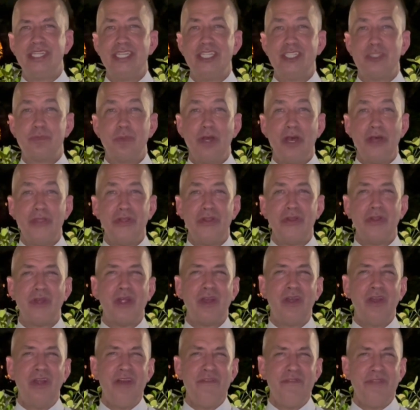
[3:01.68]
and His Mother
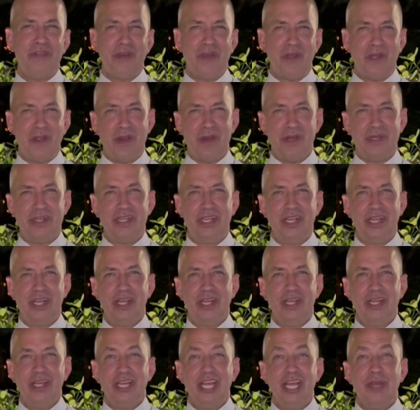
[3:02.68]
are of the heart.
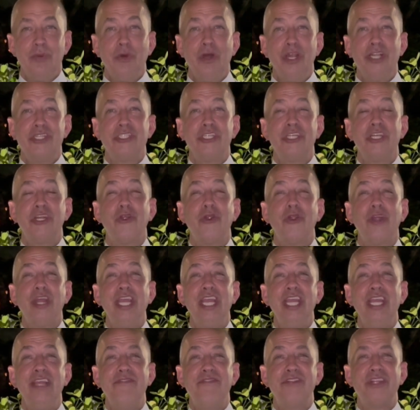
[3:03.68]
And what is
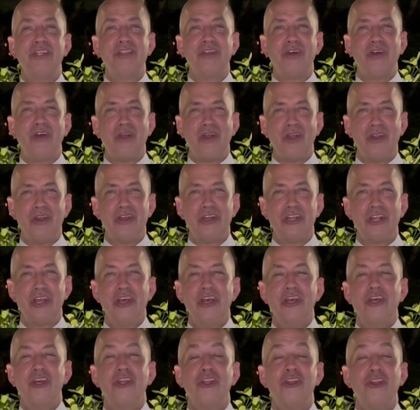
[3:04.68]
engraved in the heart,
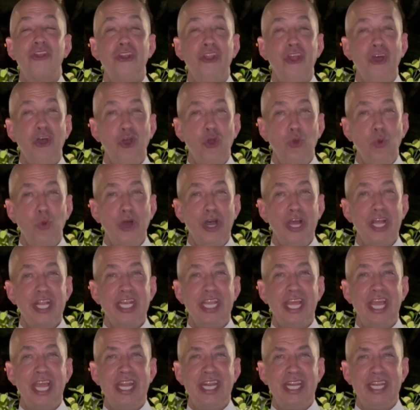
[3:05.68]
no one
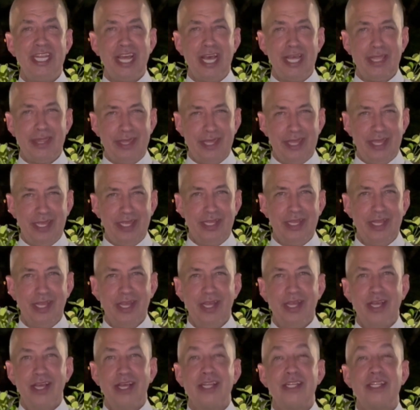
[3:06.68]
and nothing,
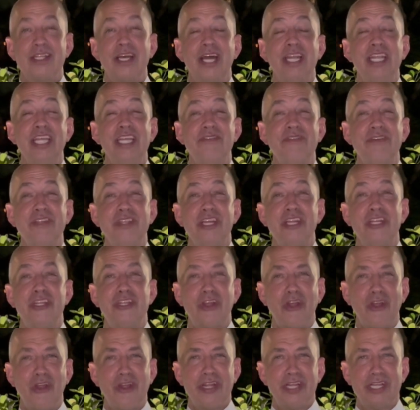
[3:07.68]
not even the
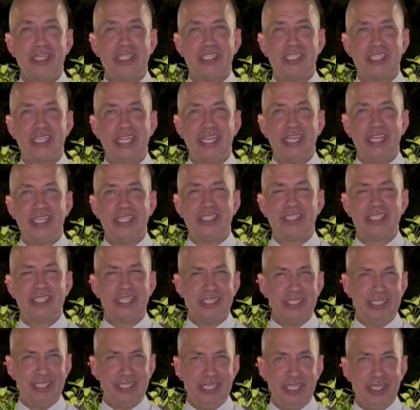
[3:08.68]
darkest things,
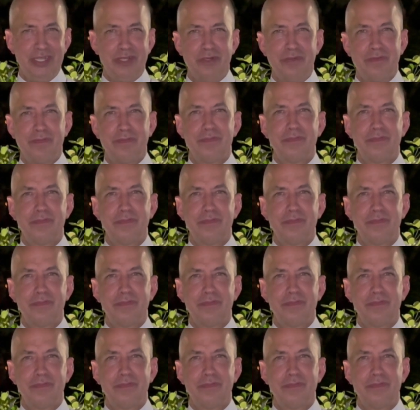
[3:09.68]
can steal.